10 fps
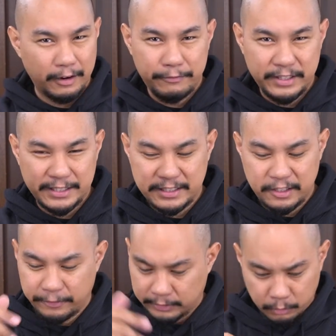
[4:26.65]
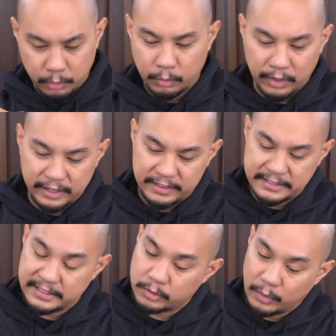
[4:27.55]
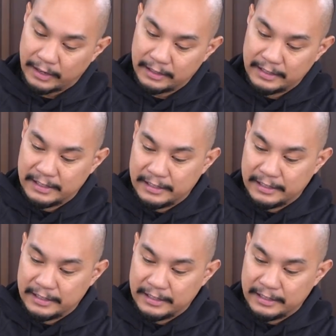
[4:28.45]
A V60 filter would work in this as well.